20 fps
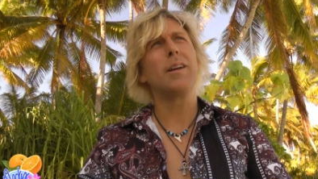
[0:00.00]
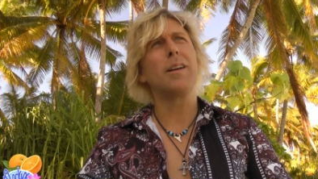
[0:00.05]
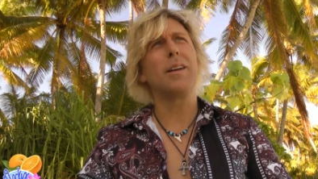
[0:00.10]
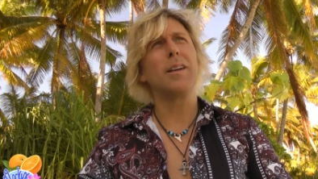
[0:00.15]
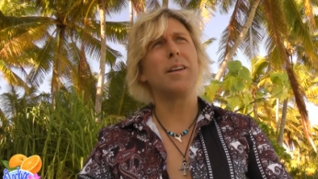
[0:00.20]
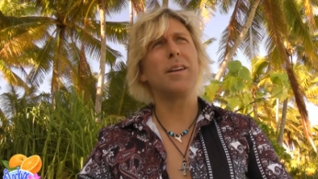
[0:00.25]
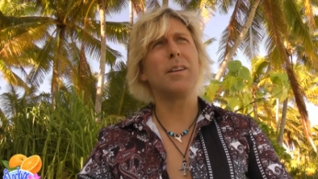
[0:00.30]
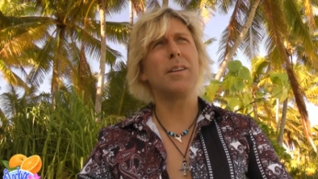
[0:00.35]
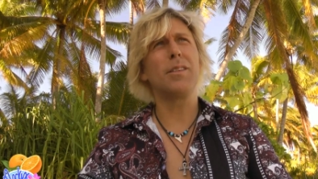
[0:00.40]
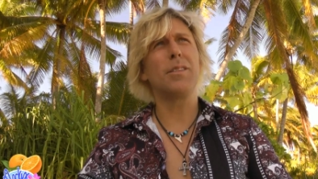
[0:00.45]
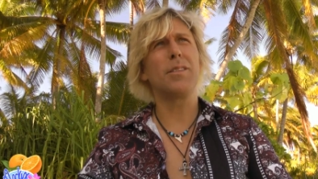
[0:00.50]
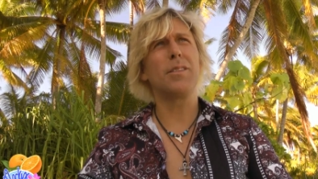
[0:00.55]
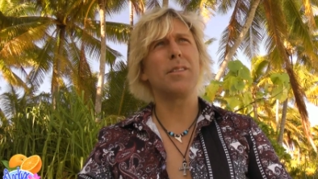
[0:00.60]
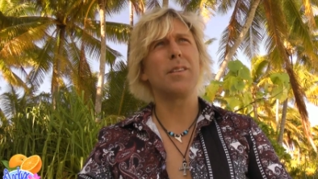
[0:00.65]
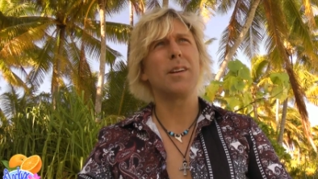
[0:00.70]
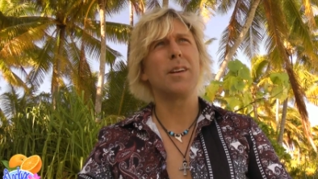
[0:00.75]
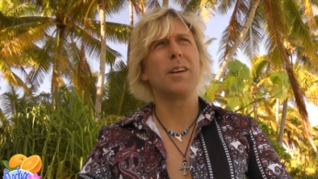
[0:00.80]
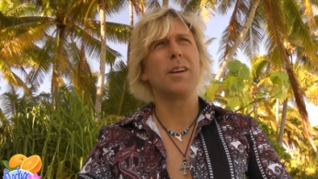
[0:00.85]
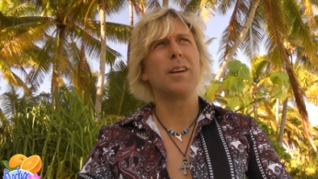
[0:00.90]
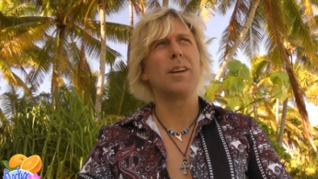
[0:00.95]
is
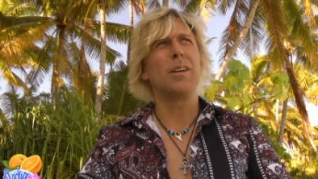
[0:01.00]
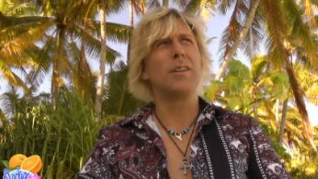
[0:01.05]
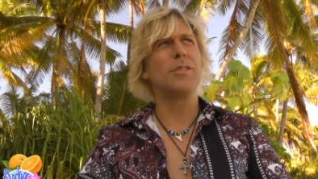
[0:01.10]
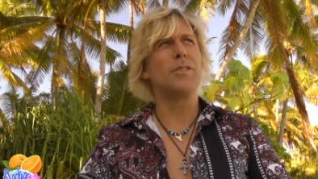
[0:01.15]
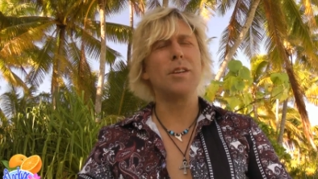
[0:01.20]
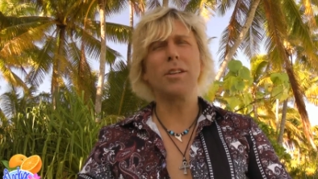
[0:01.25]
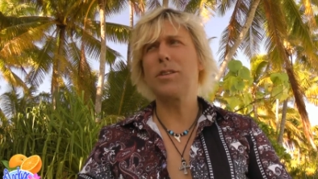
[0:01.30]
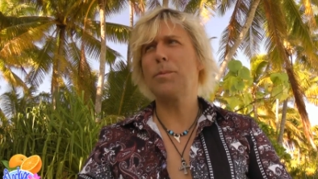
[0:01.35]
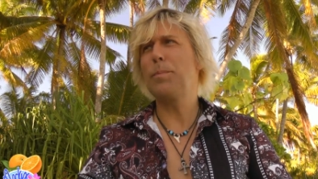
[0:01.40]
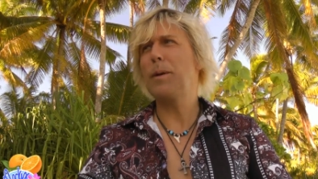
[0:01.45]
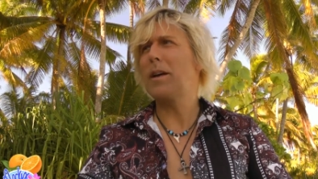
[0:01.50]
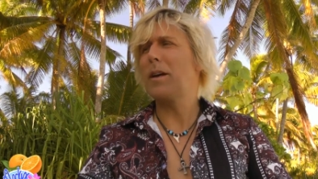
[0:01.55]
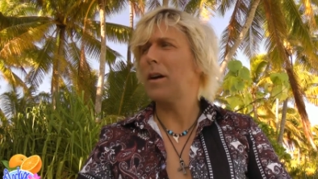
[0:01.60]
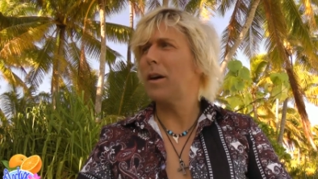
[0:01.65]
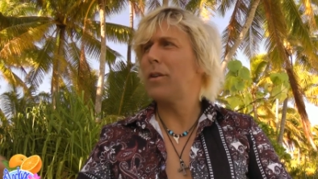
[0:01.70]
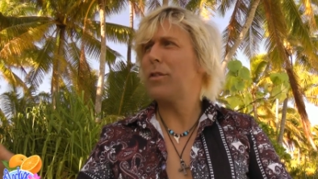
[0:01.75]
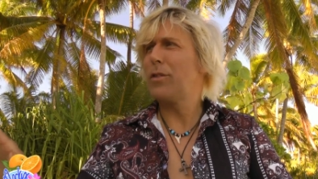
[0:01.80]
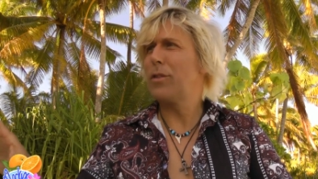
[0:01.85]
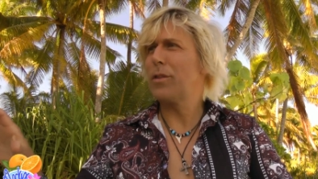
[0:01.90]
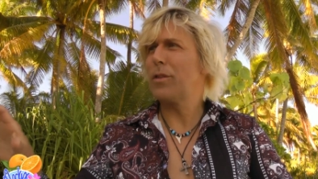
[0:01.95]
just
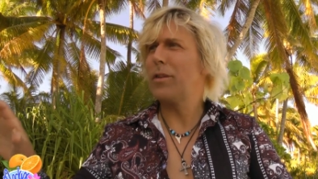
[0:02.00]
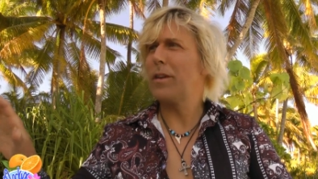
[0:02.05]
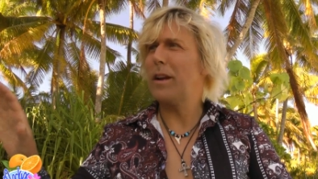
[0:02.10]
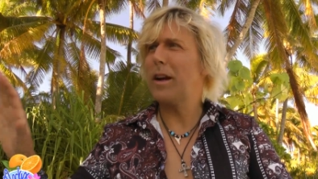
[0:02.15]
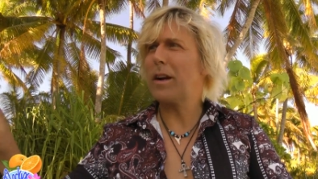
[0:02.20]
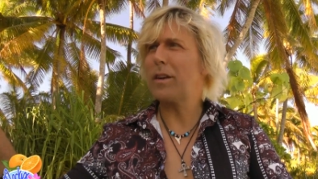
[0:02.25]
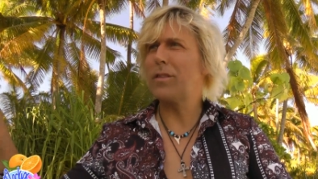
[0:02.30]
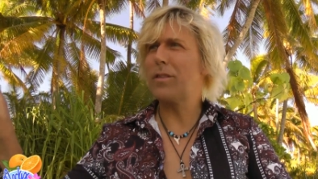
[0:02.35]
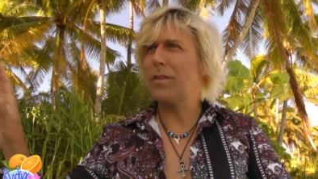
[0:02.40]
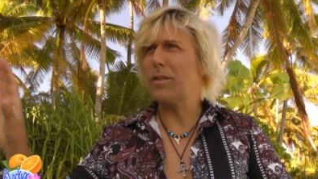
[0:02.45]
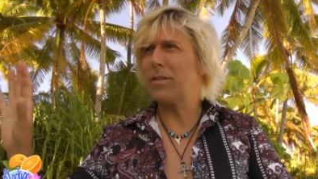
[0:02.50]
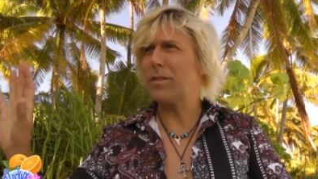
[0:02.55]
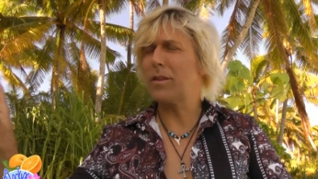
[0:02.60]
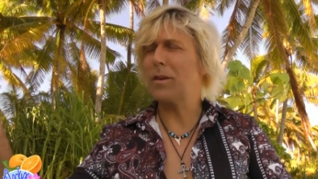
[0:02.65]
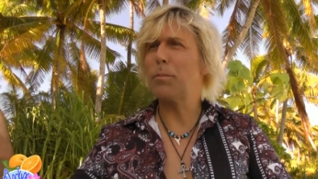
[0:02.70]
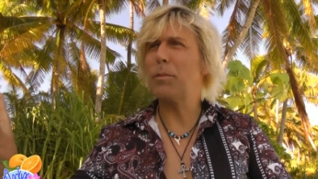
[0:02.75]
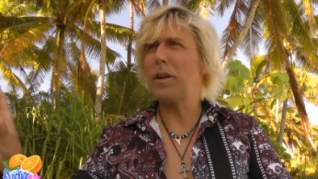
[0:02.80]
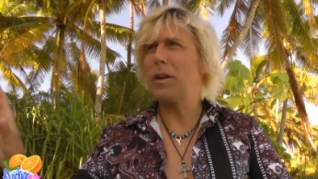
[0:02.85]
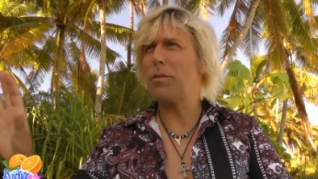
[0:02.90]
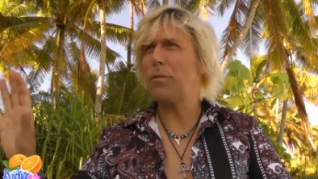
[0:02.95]
because you're next to
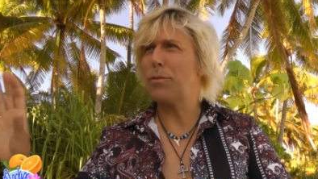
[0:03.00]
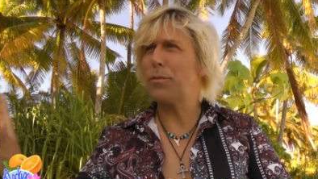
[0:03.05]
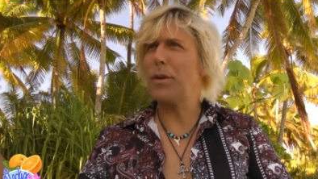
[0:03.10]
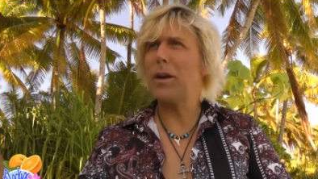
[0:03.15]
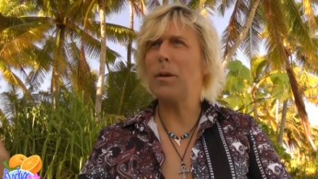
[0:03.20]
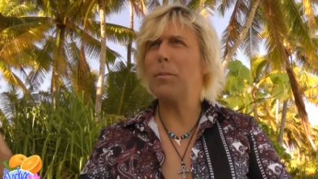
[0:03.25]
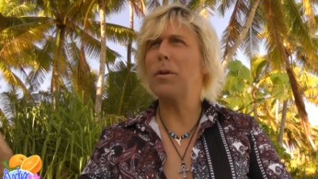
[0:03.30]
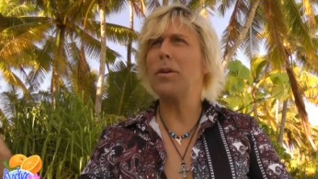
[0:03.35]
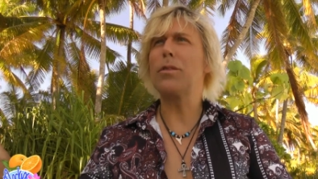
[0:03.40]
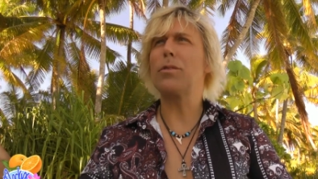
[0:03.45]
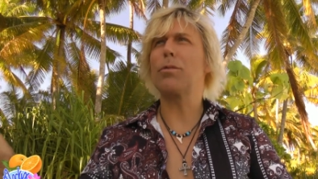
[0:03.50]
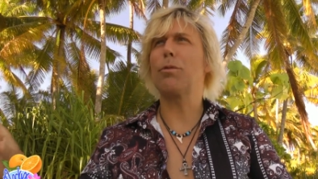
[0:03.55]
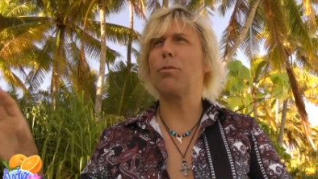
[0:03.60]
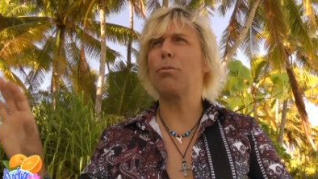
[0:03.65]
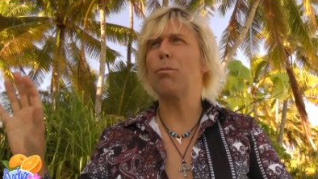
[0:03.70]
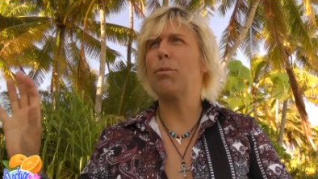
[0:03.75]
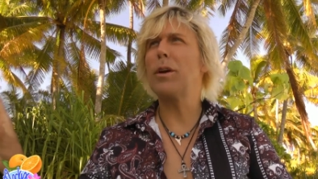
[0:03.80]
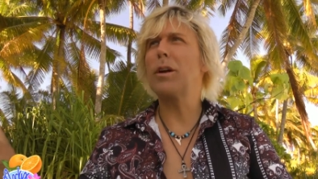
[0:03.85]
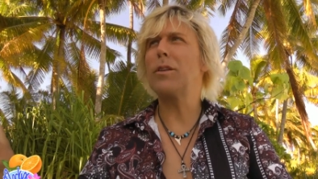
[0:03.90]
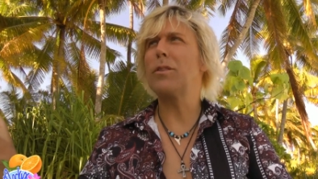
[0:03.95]
somebody famous or
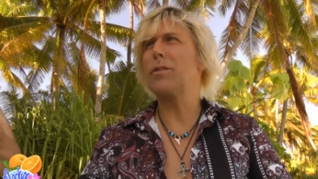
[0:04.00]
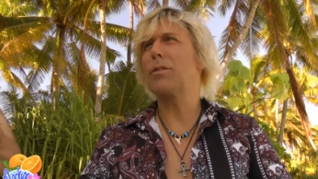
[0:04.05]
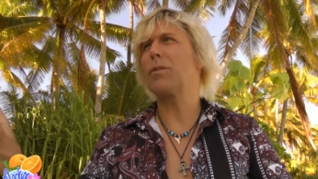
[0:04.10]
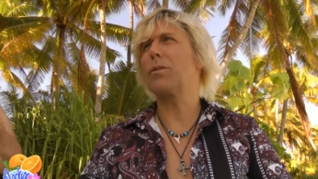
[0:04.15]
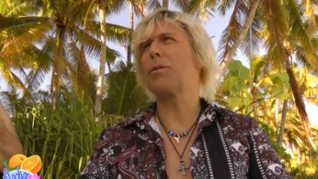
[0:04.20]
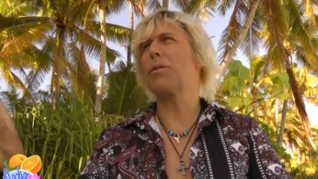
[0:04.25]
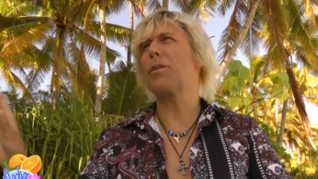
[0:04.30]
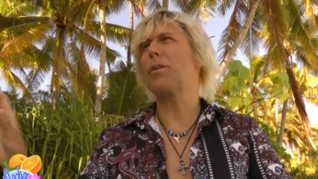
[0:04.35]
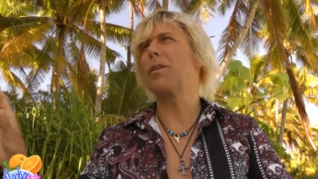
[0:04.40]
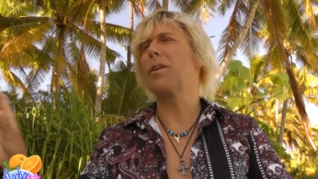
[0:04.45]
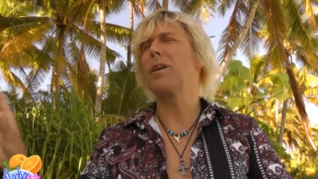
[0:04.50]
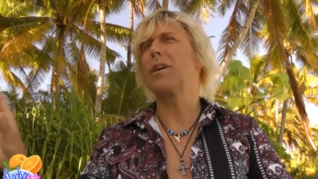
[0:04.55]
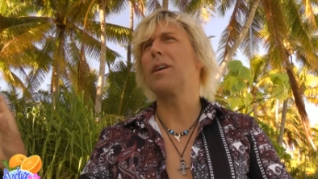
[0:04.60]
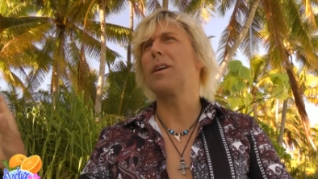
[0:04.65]
rich or